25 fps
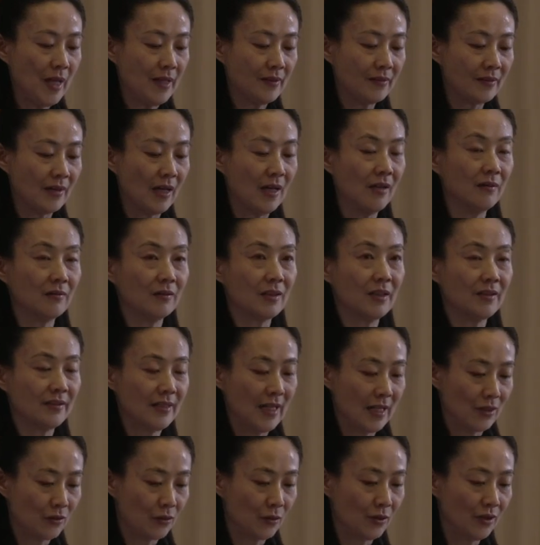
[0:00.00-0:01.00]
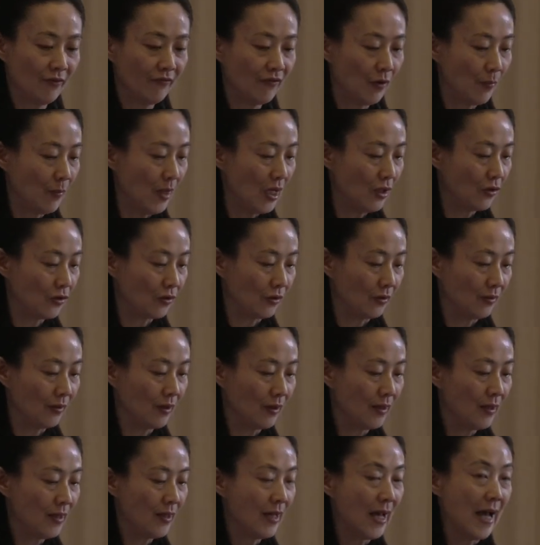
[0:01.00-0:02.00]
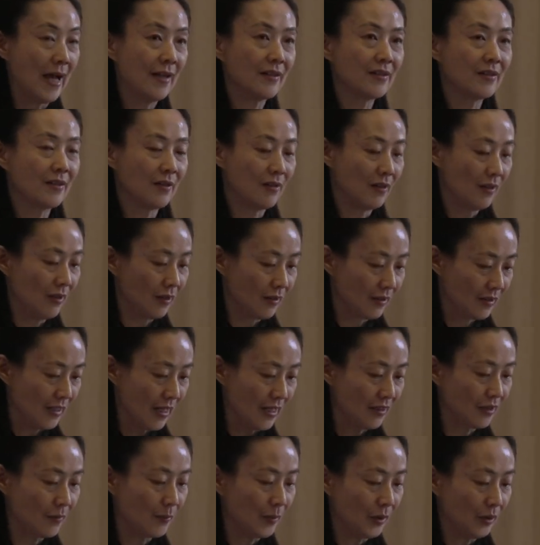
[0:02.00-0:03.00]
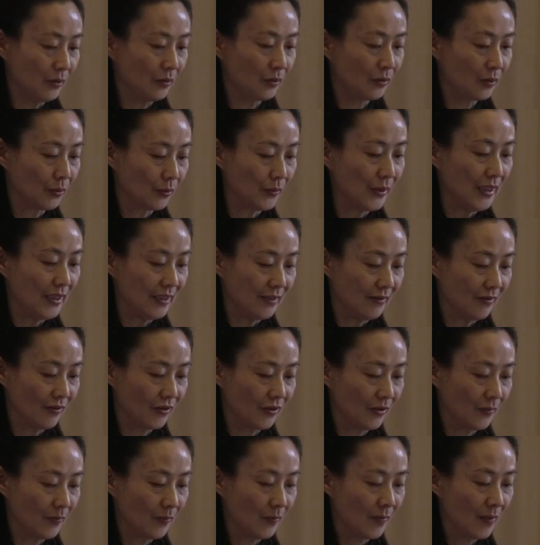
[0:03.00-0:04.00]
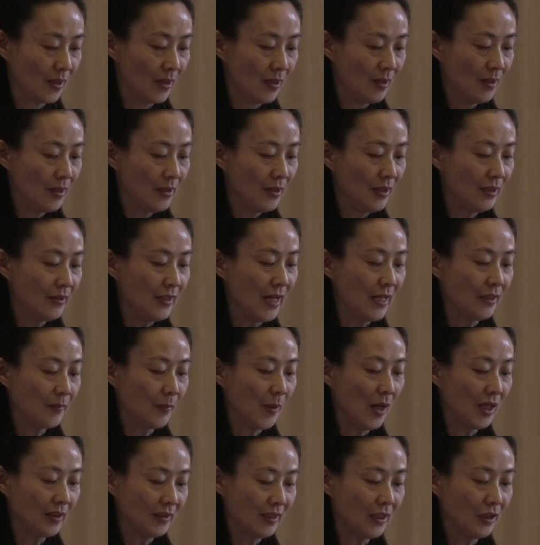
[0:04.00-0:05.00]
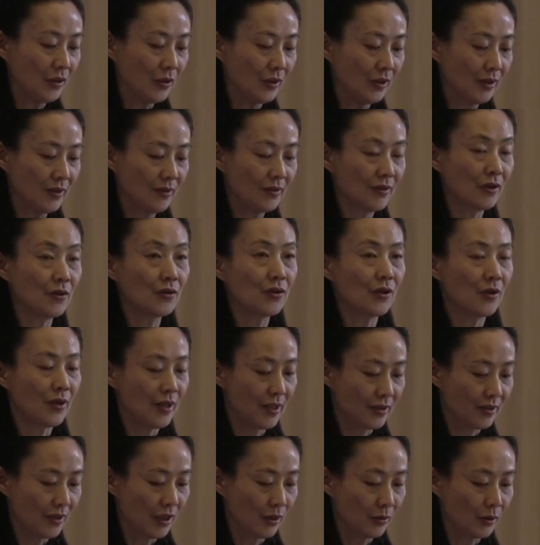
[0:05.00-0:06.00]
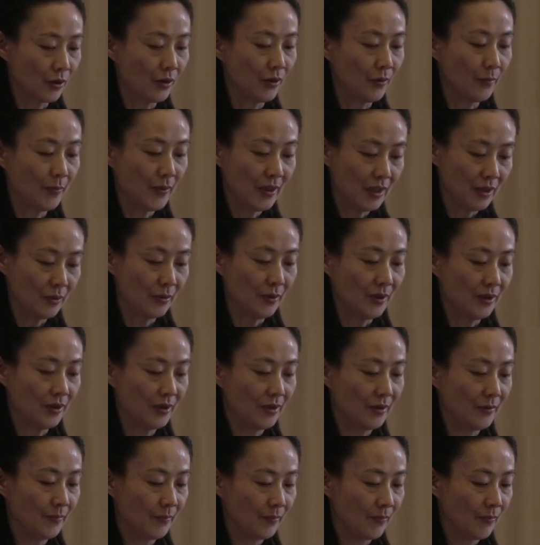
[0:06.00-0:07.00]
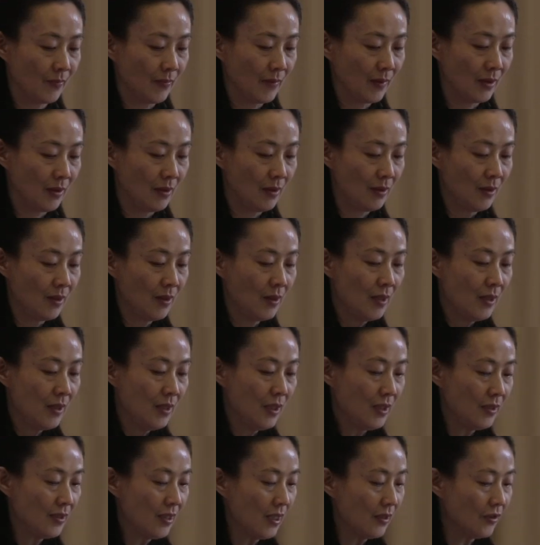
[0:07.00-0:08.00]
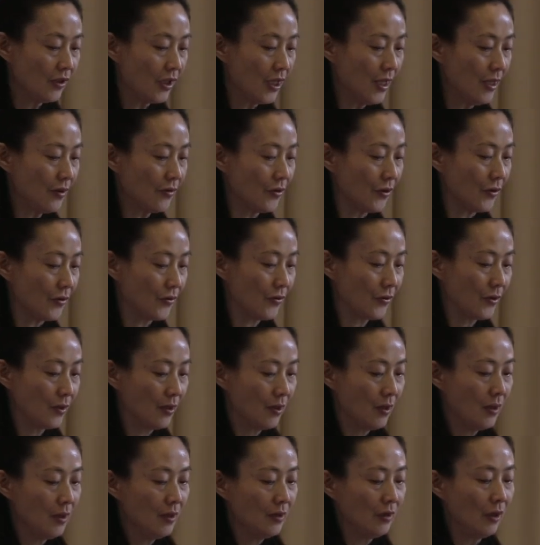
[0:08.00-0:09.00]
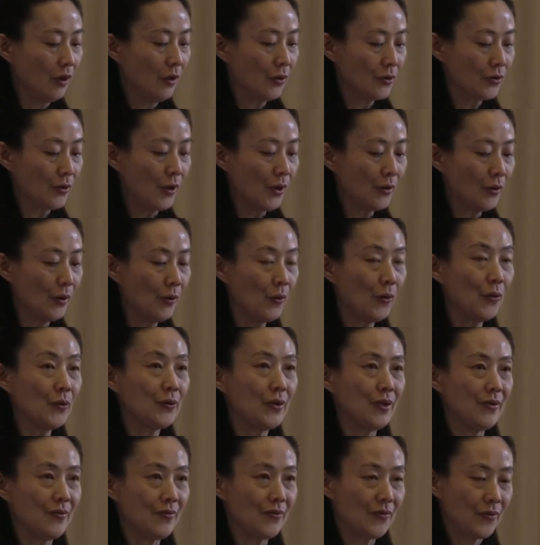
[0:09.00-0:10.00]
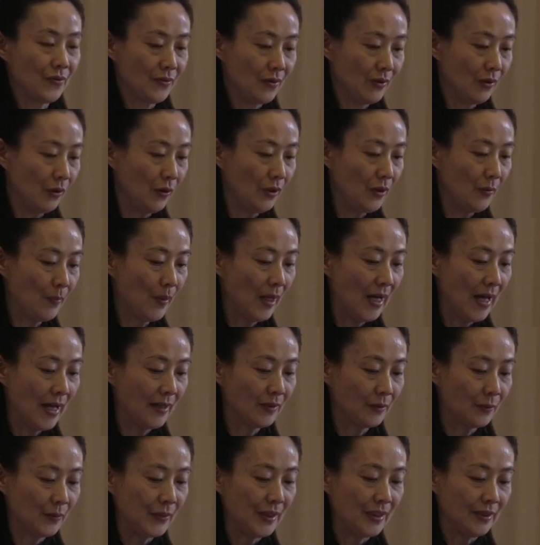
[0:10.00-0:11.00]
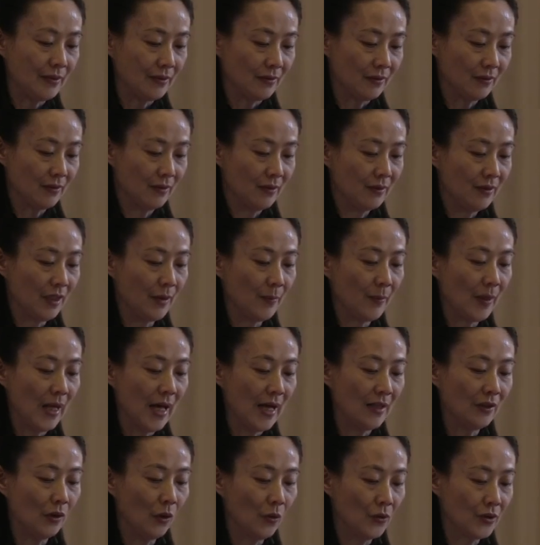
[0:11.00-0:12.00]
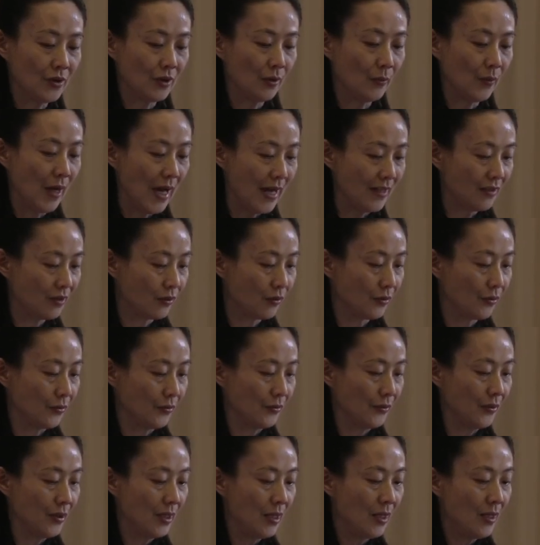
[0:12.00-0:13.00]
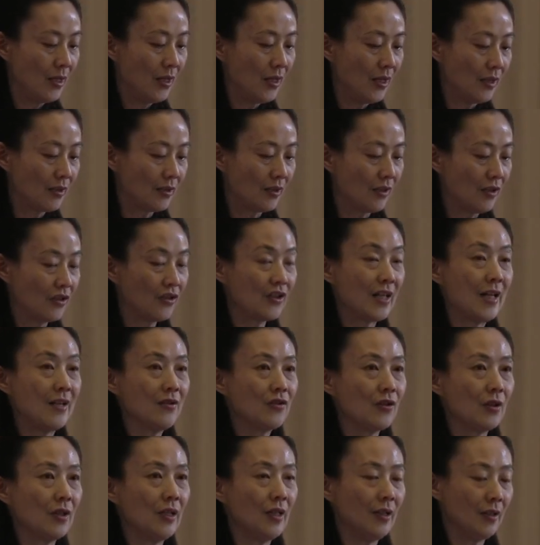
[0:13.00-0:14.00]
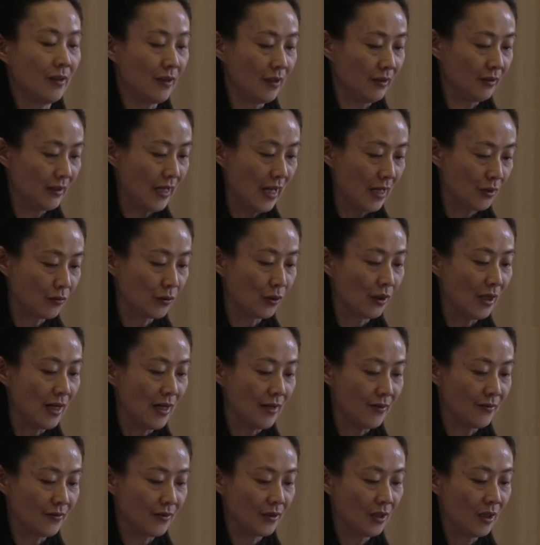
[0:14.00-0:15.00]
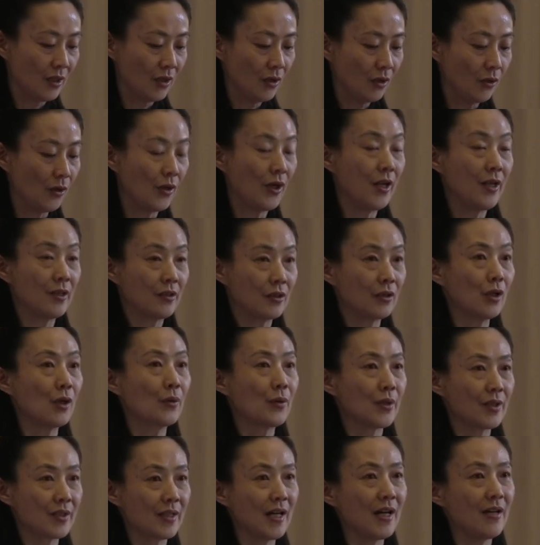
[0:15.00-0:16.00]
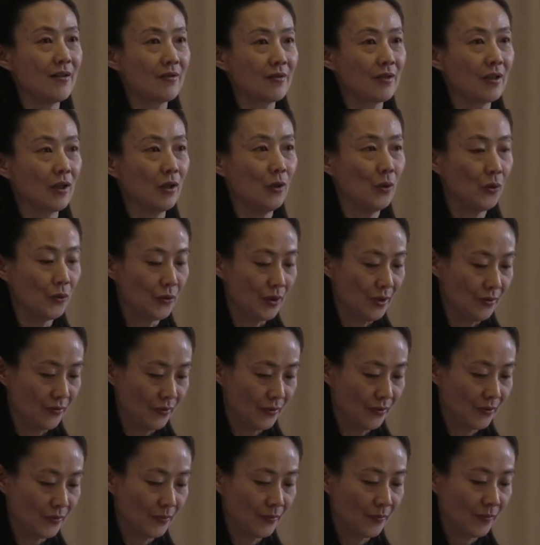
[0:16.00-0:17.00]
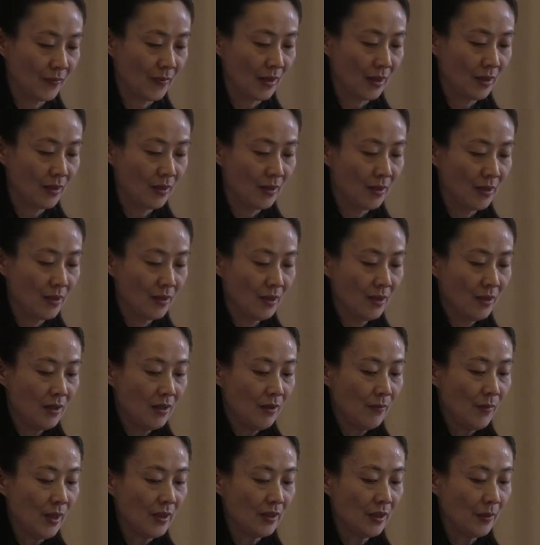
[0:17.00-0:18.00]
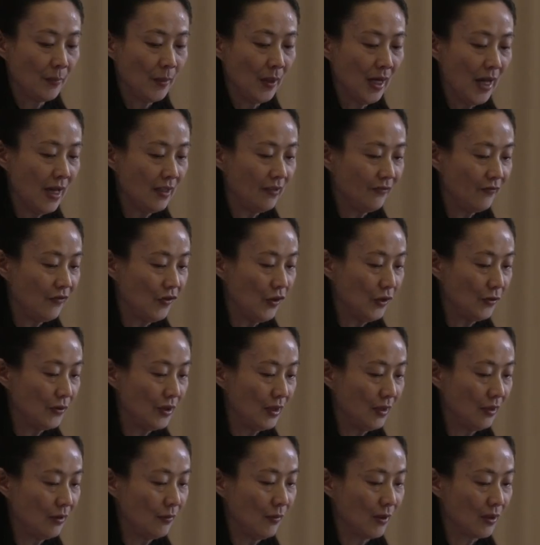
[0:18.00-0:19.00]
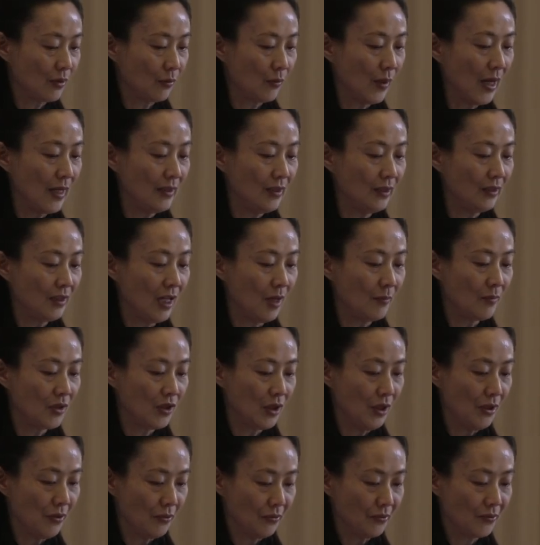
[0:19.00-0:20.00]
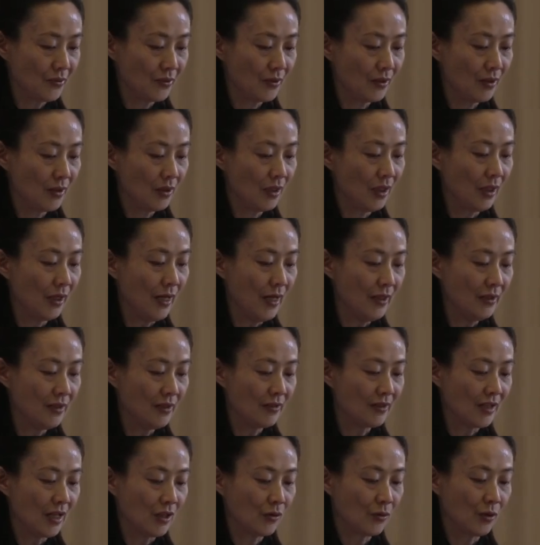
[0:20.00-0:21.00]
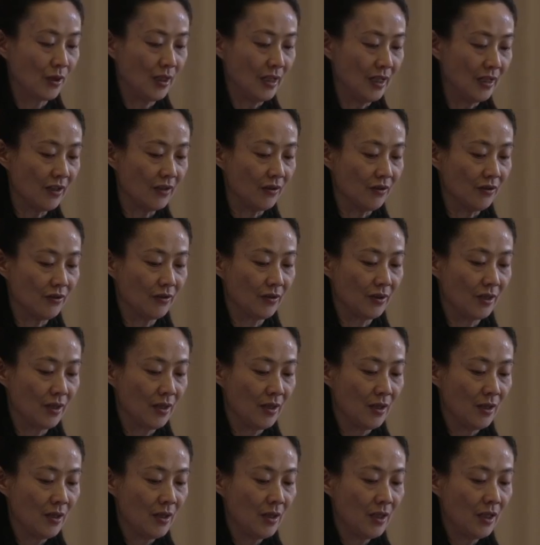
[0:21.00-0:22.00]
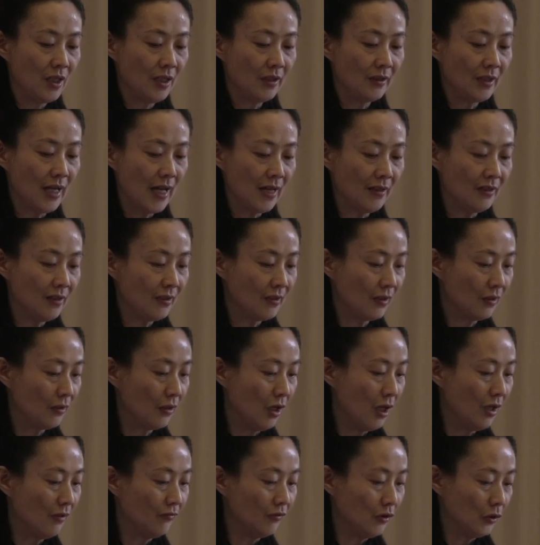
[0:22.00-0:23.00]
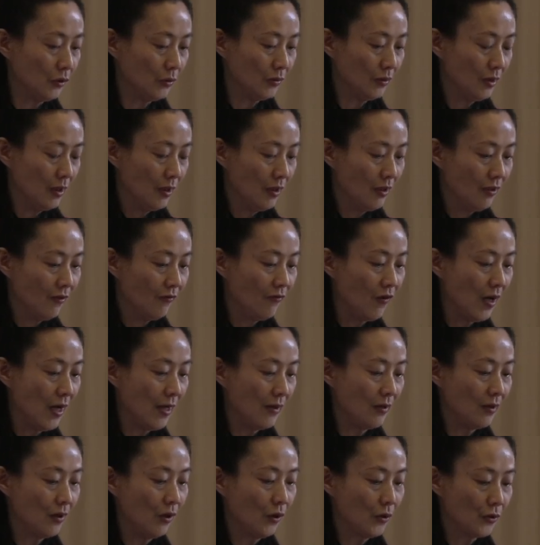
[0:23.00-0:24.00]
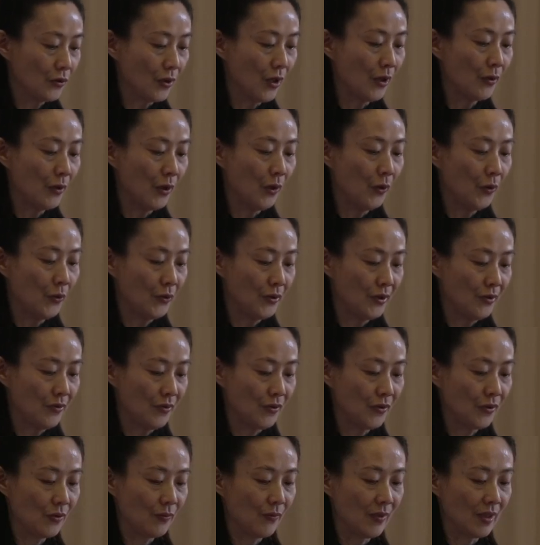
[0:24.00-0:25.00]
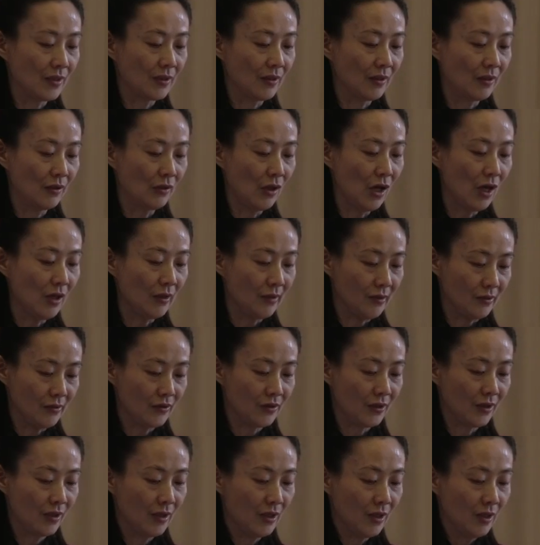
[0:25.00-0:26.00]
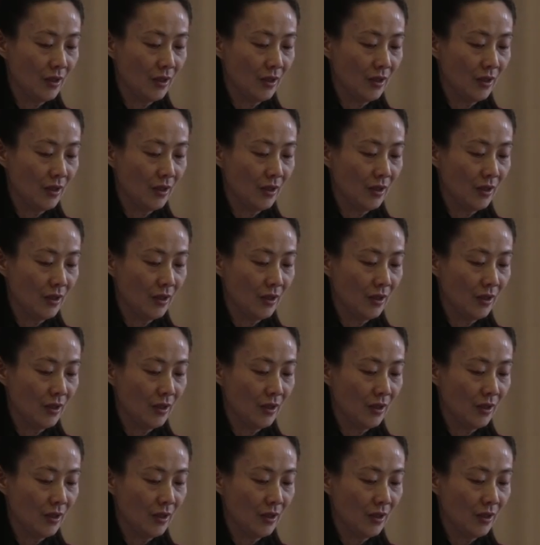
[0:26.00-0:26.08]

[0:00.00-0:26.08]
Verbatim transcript: based on contextual information accessible to readers in that particular social historical period. In such cases, the authorial audience or implied reader the implied author writes to is essentially a contextualized or historicized audience. When the implied Fielding was writing Tom Jones in 18th century England, he intended the novel for an authorial audience with the knowledge